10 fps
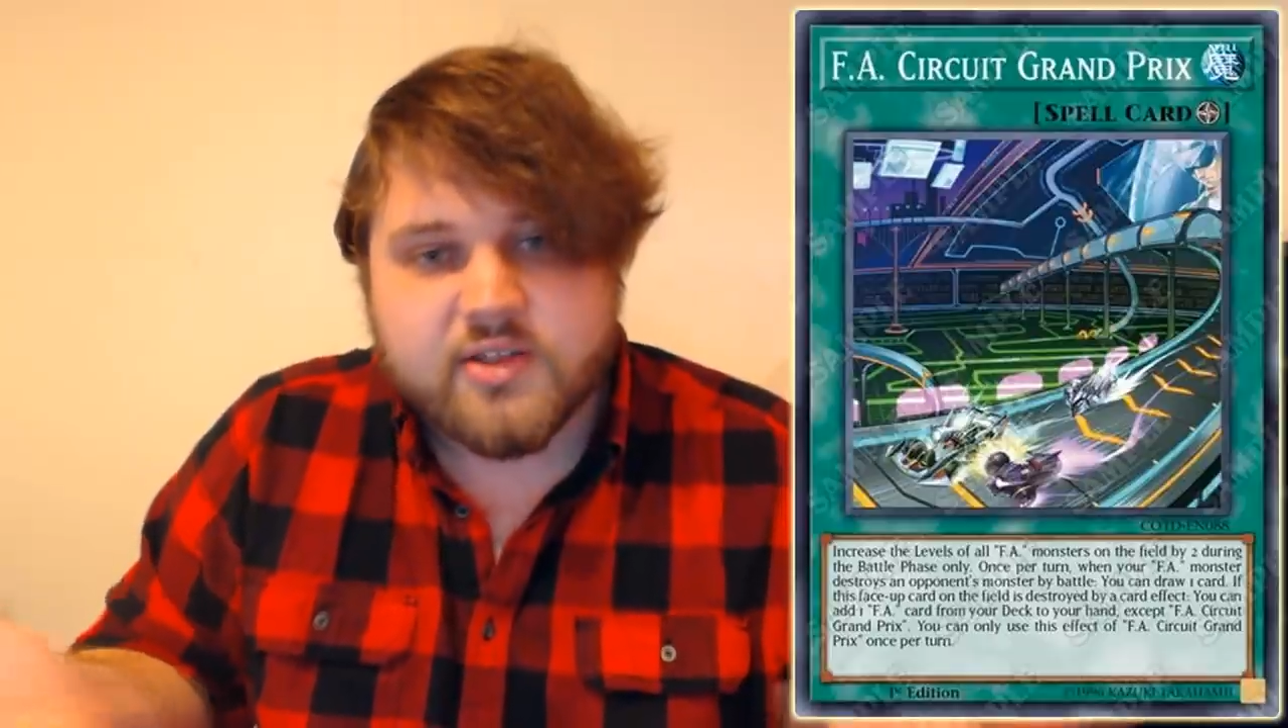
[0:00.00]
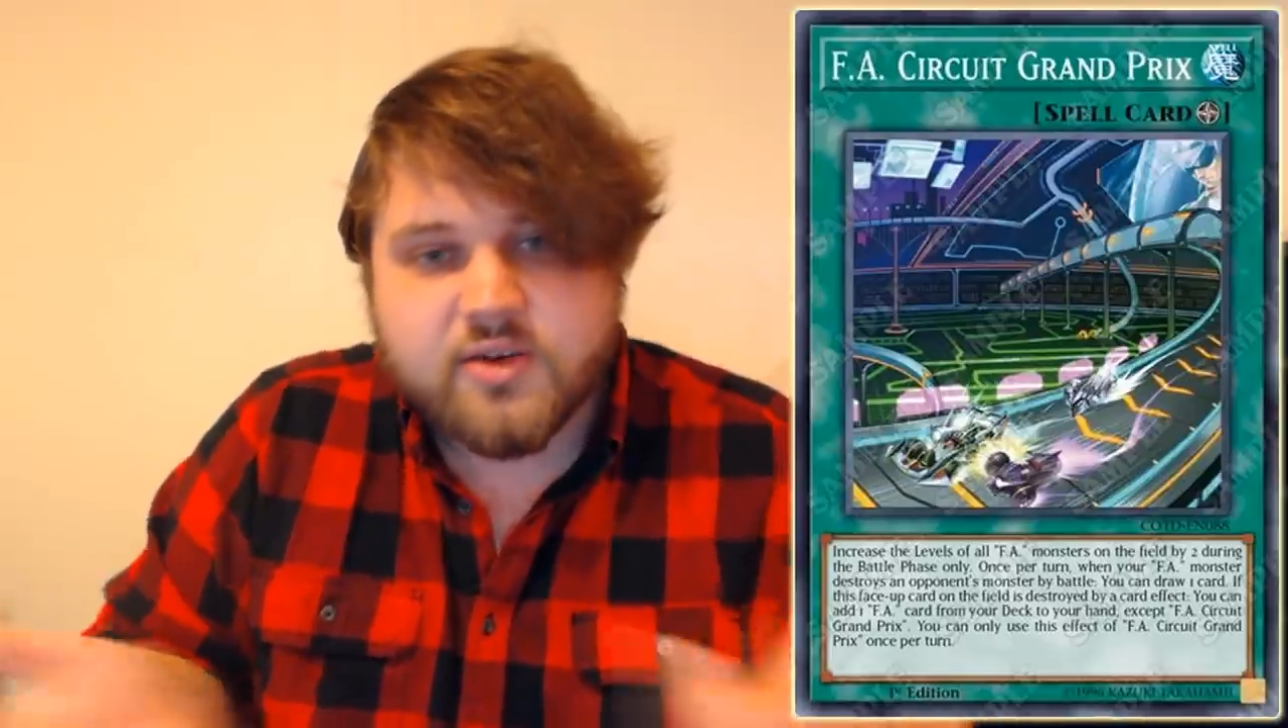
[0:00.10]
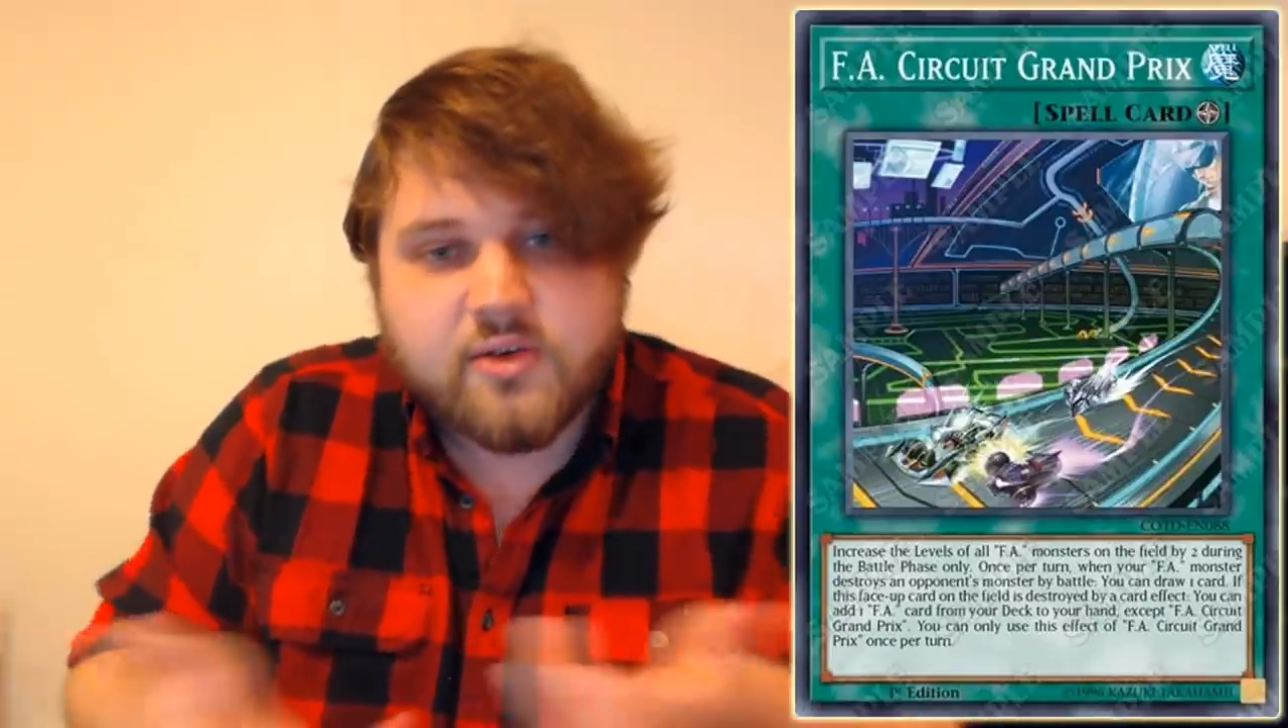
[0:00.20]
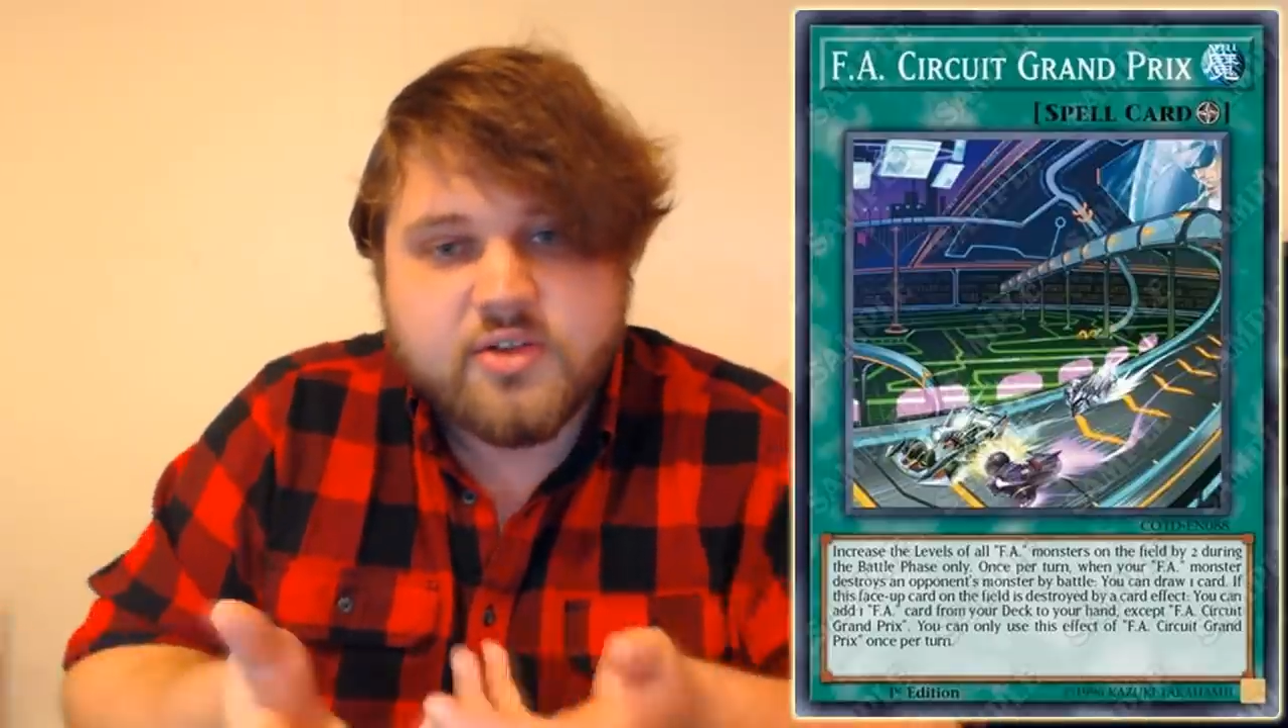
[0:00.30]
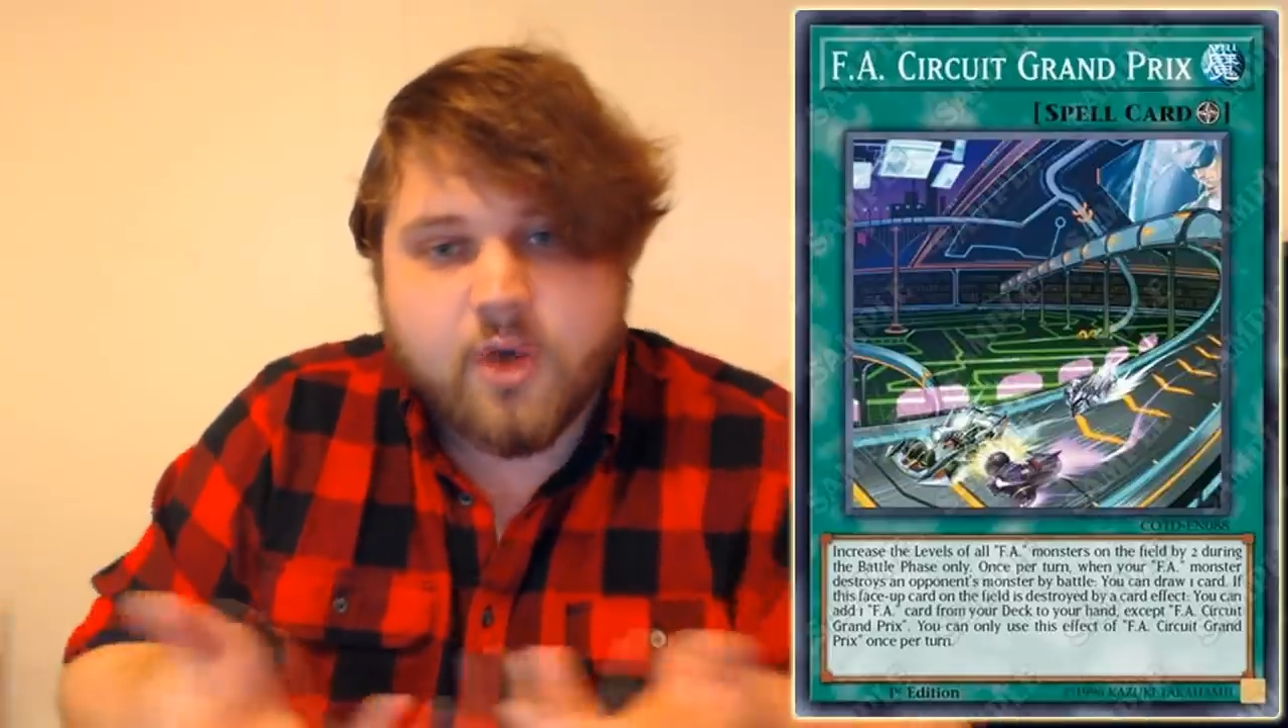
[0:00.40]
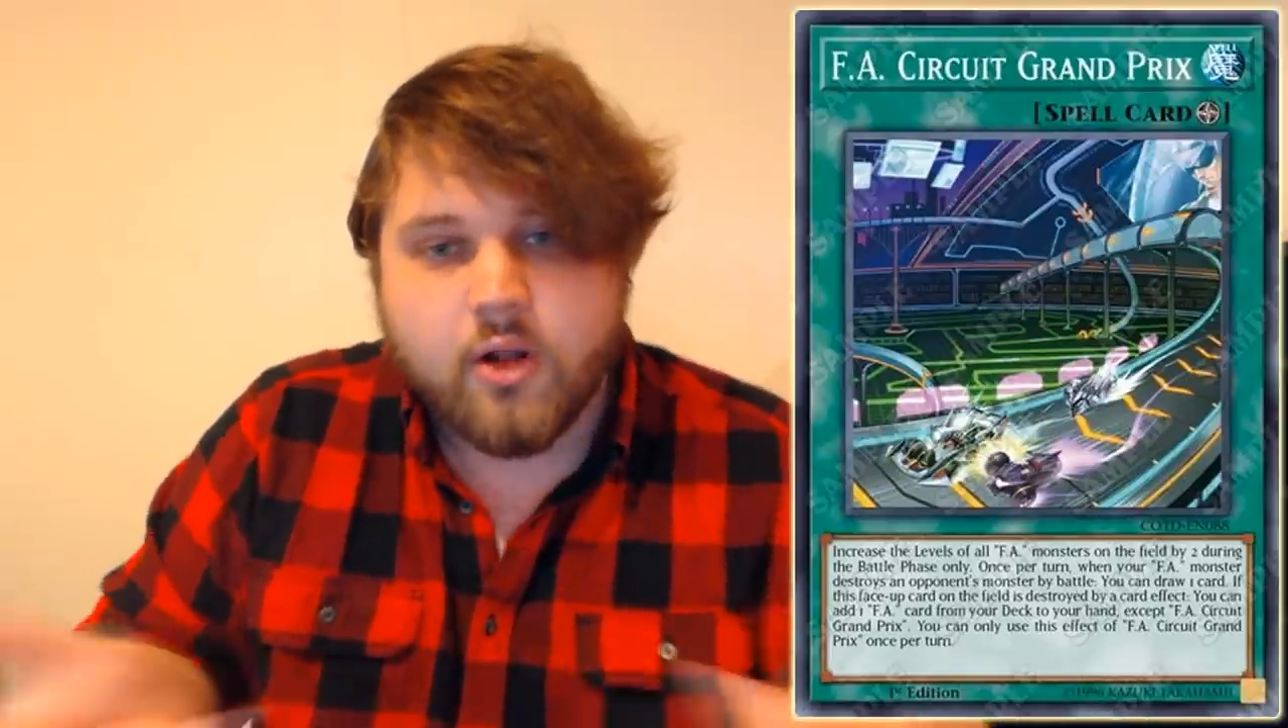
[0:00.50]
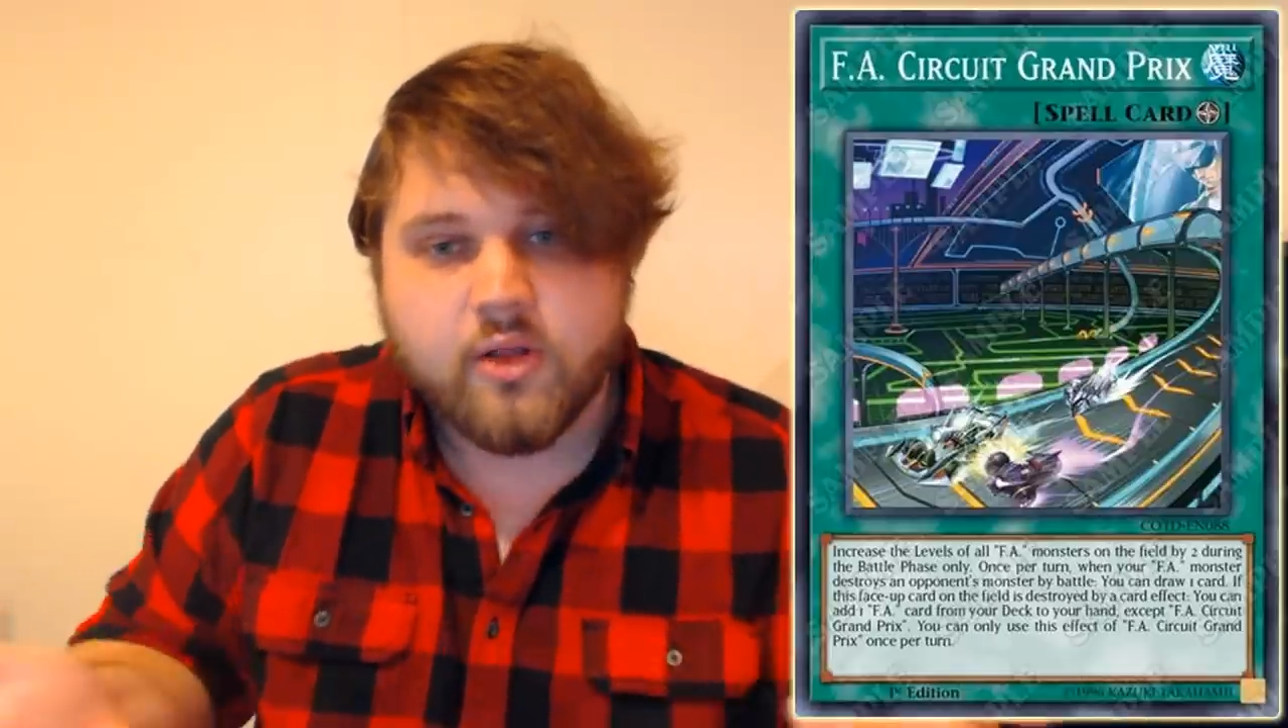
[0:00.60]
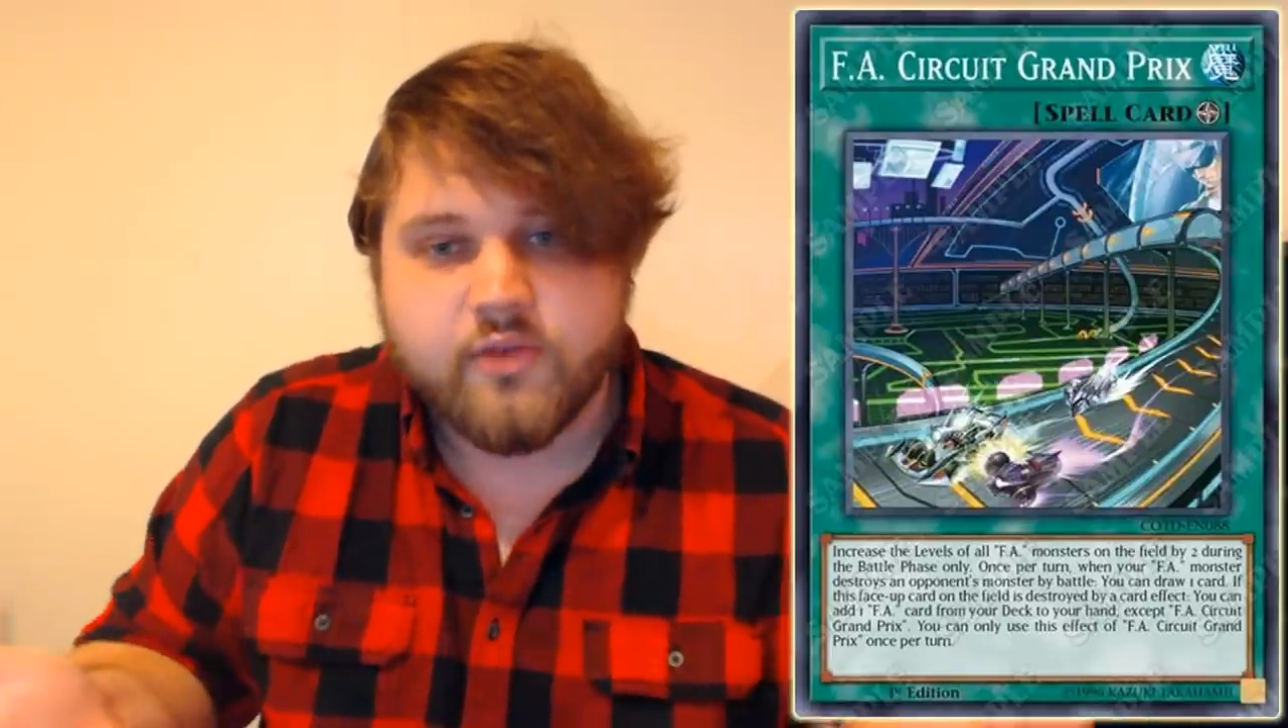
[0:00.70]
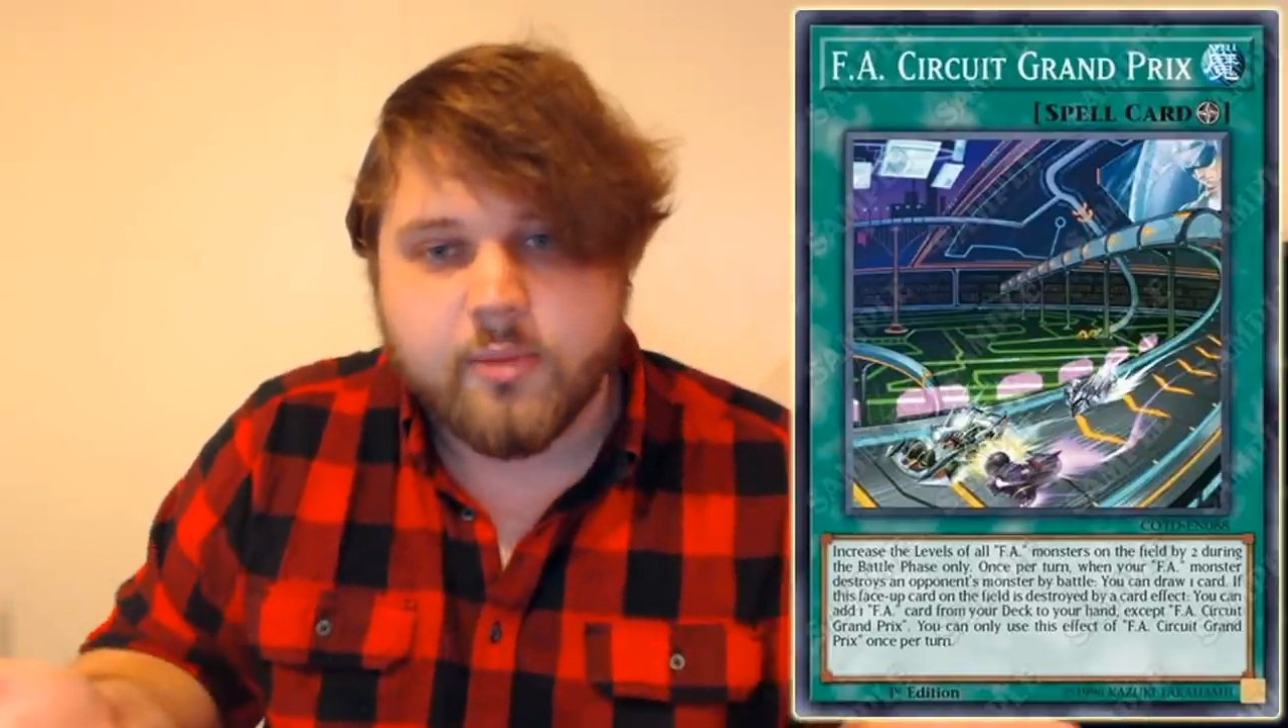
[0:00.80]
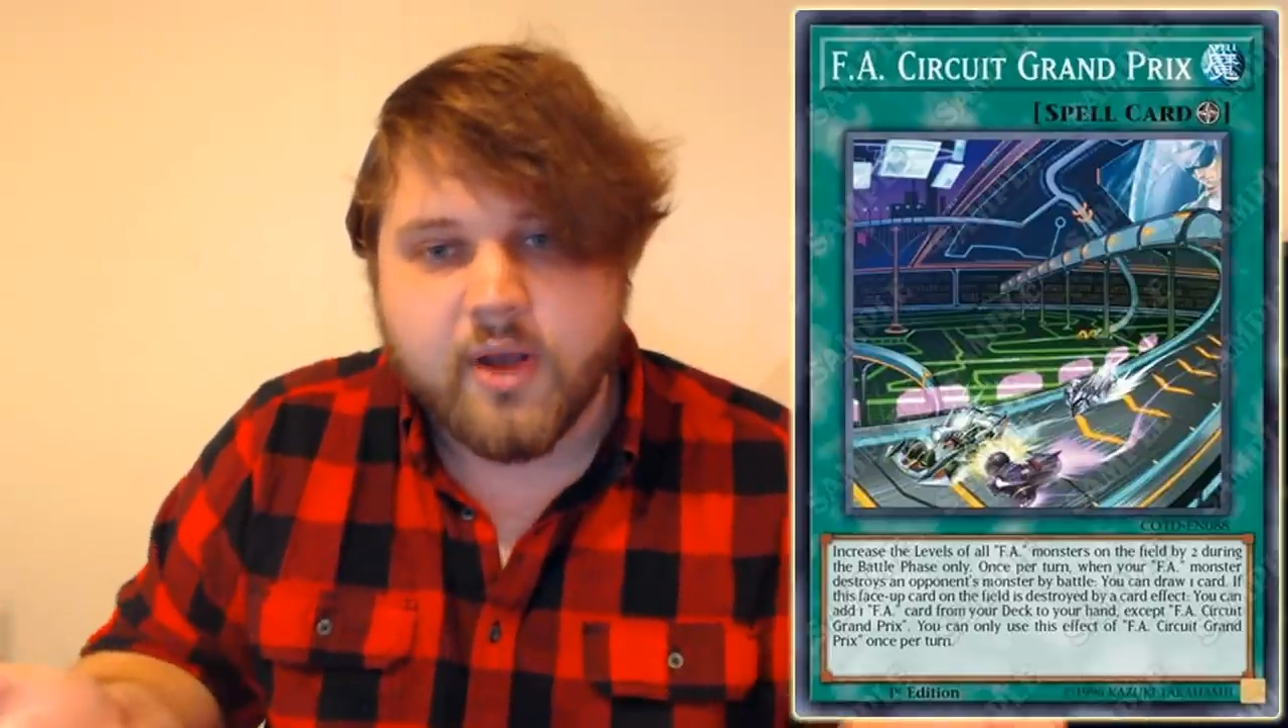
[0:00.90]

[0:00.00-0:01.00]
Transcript: It turns all of your